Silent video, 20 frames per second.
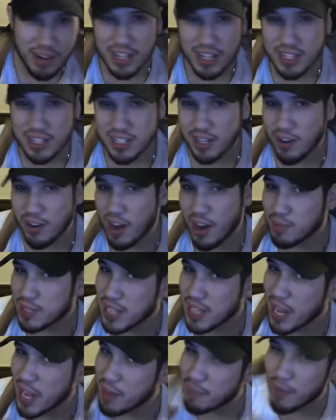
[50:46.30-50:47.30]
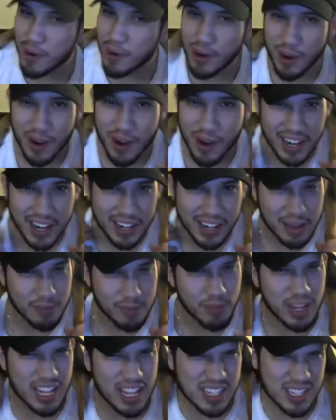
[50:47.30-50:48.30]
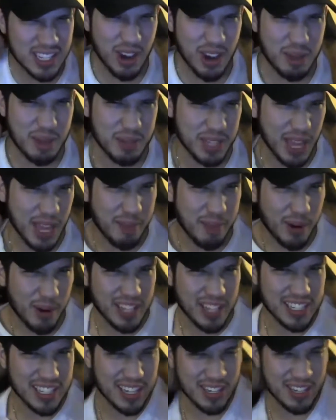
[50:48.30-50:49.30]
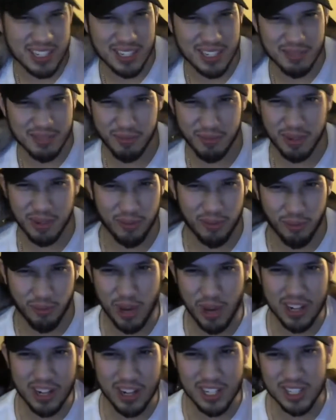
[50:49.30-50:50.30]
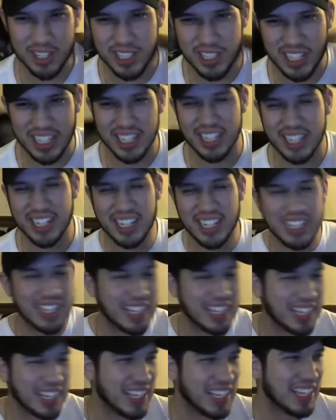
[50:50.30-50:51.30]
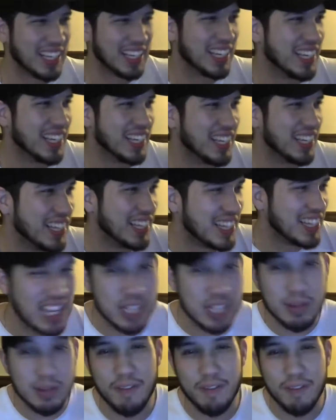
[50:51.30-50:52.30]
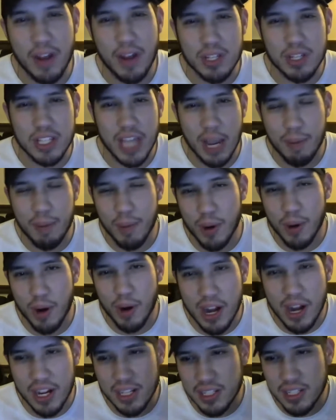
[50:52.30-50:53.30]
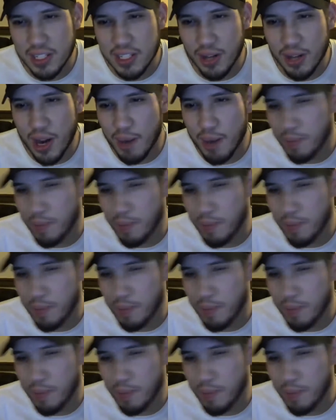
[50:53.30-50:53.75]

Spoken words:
Instagram skateboarder. Instagram skateboarder? That sounds for weird as shit. He's my favorite skateboarder on Instagram